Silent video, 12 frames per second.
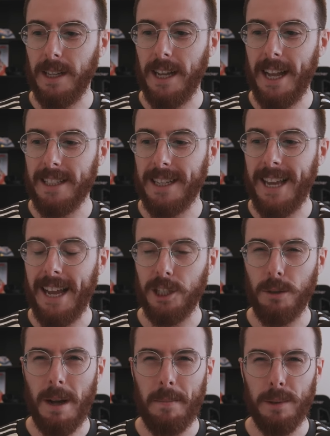uh, had to
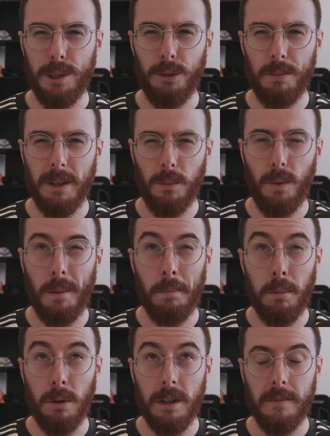catch him up a little bit at
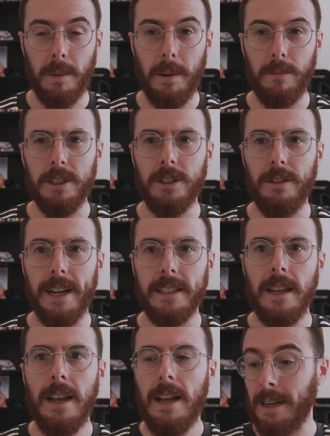one point, if my memory is
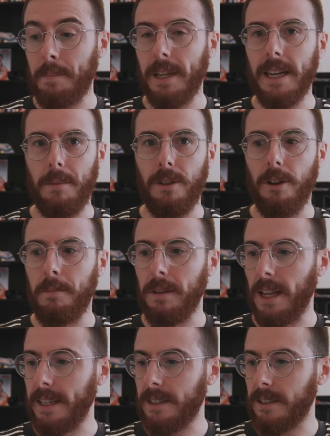correct. Ended up picking up third
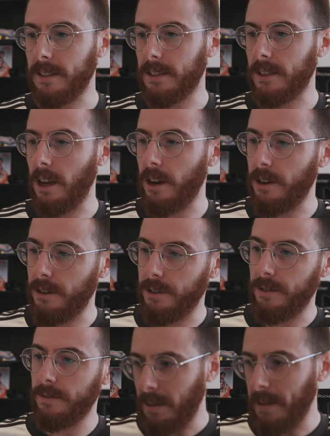place. So,
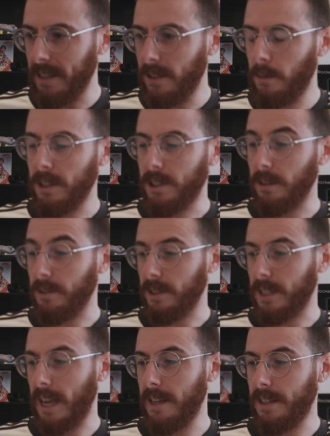I mean, not much else to
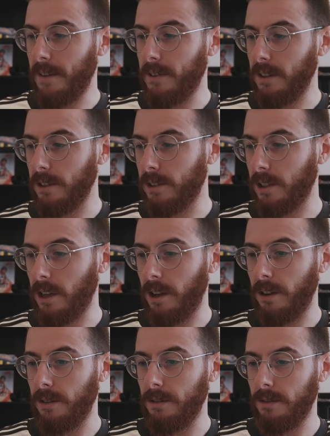say. David
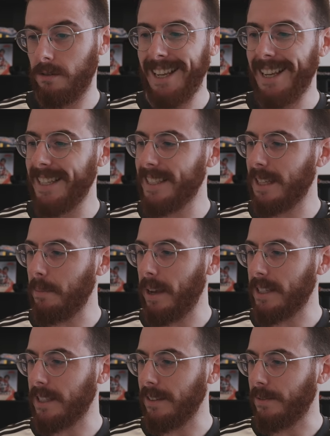Alonso is the
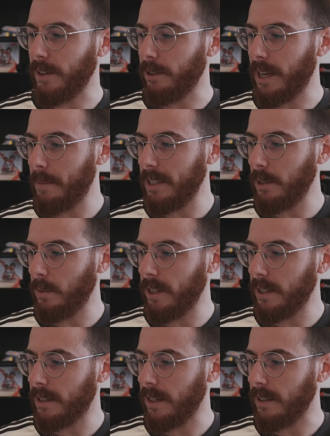best in the field. How many has he
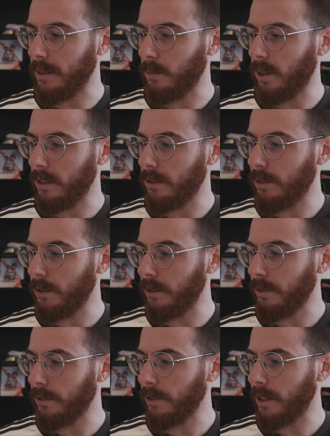won this season? One,
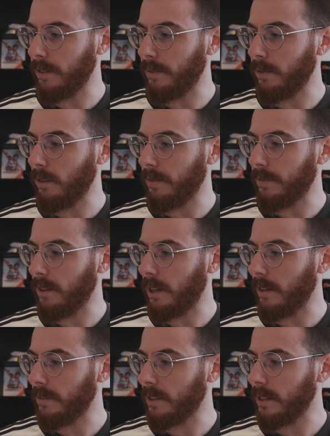two, three, four,
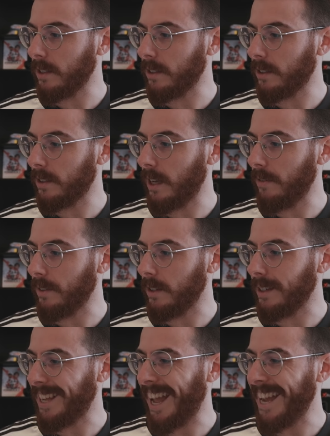five, six, seven,